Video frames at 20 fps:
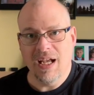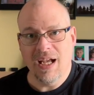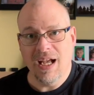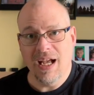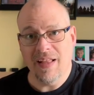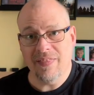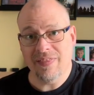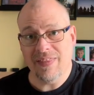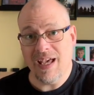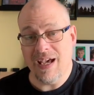
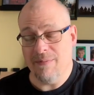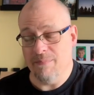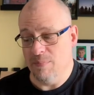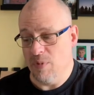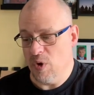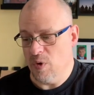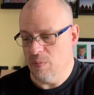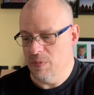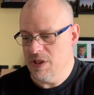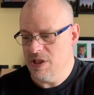At that
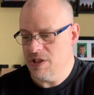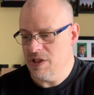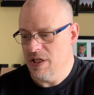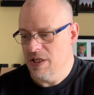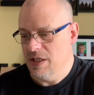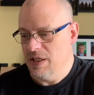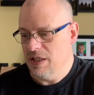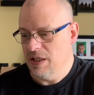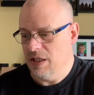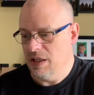moment,
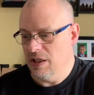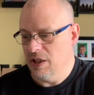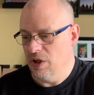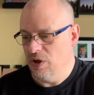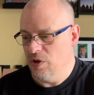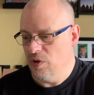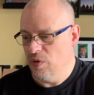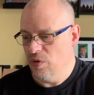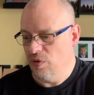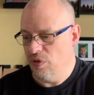a
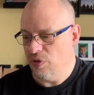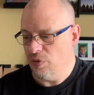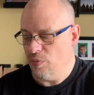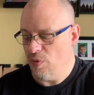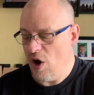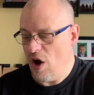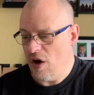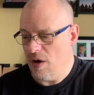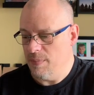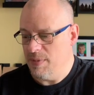low,
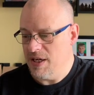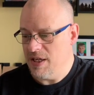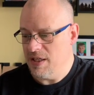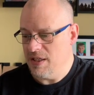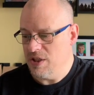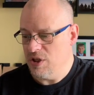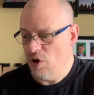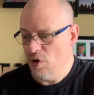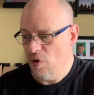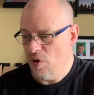
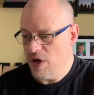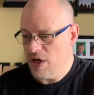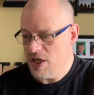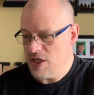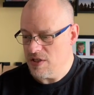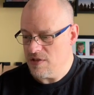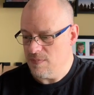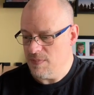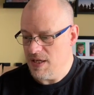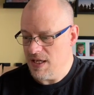throbbing
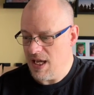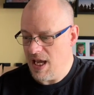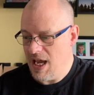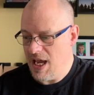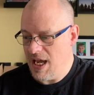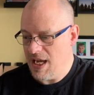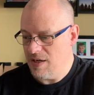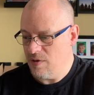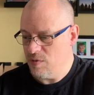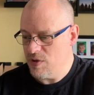noise
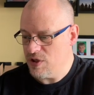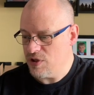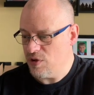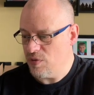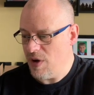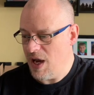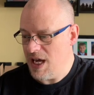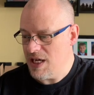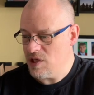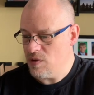began, which
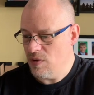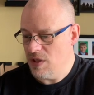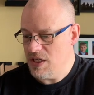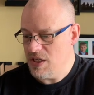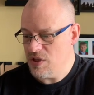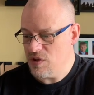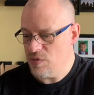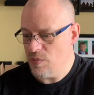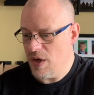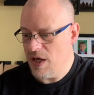gradually
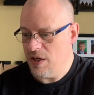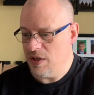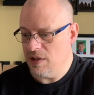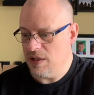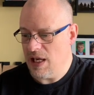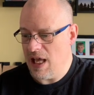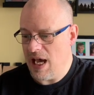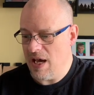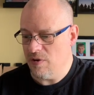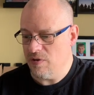swelled
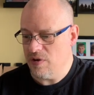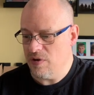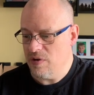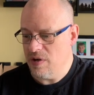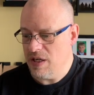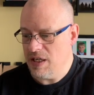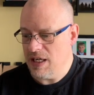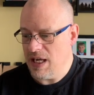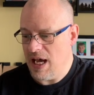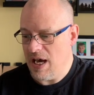louder
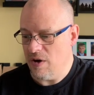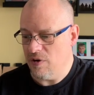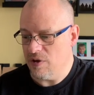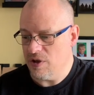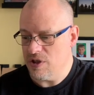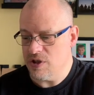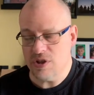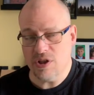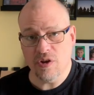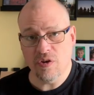and
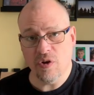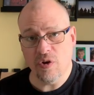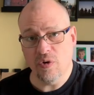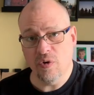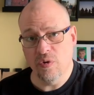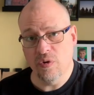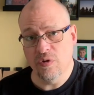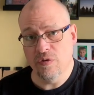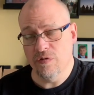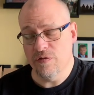louder till the
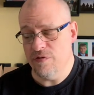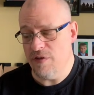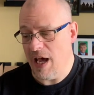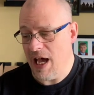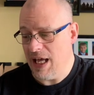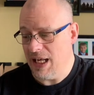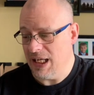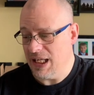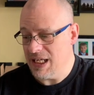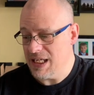whole
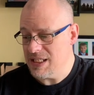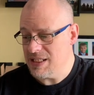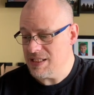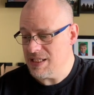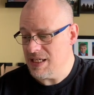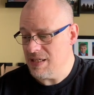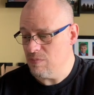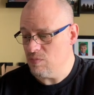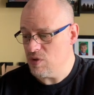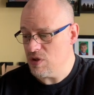valley
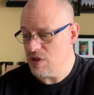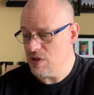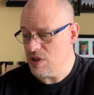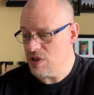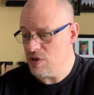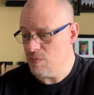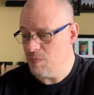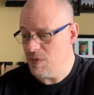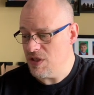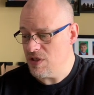seemed
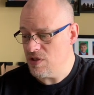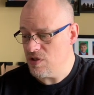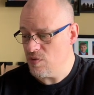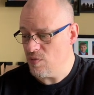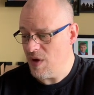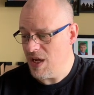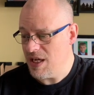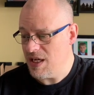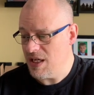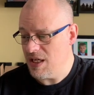to be
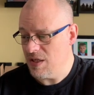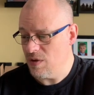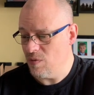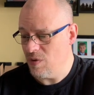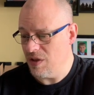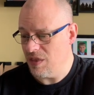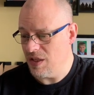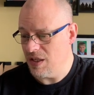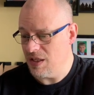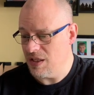swaying
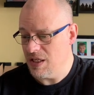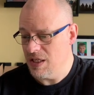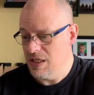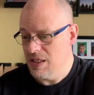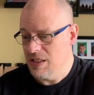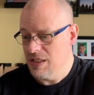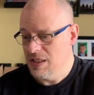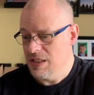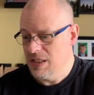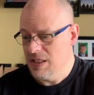with it.
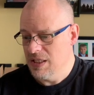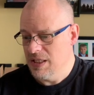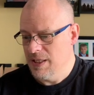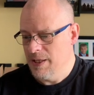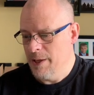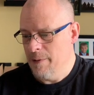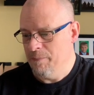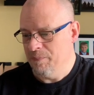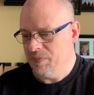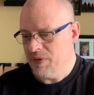
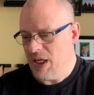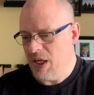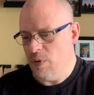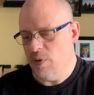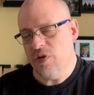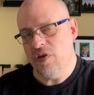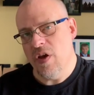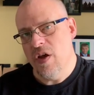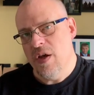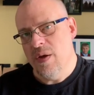It
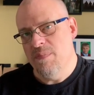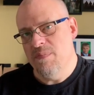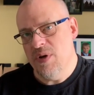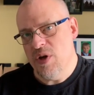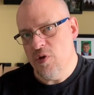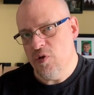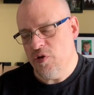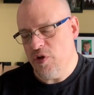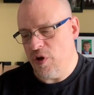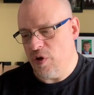was a
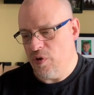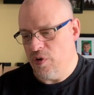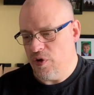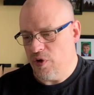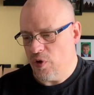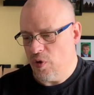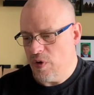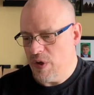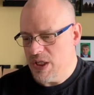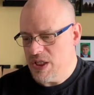musical
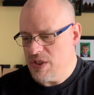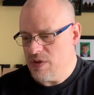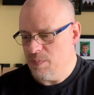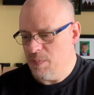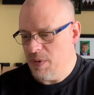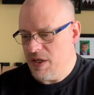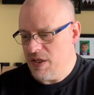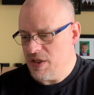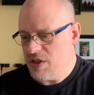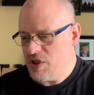noise,
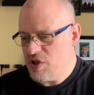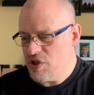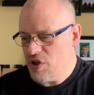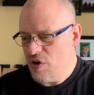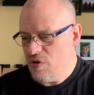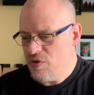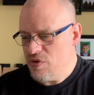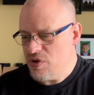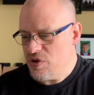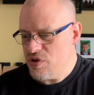but
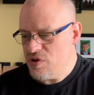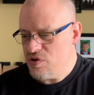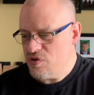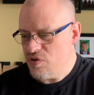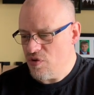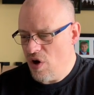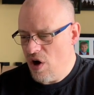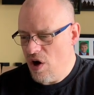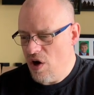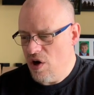so
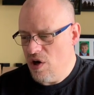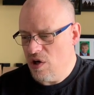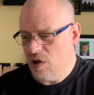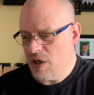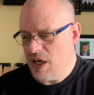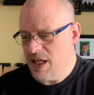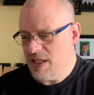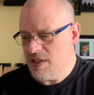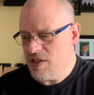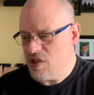strong
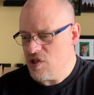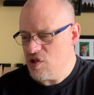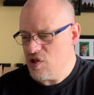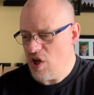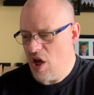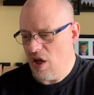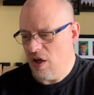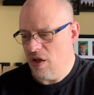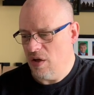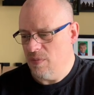and
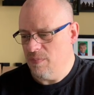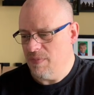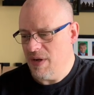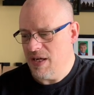solemn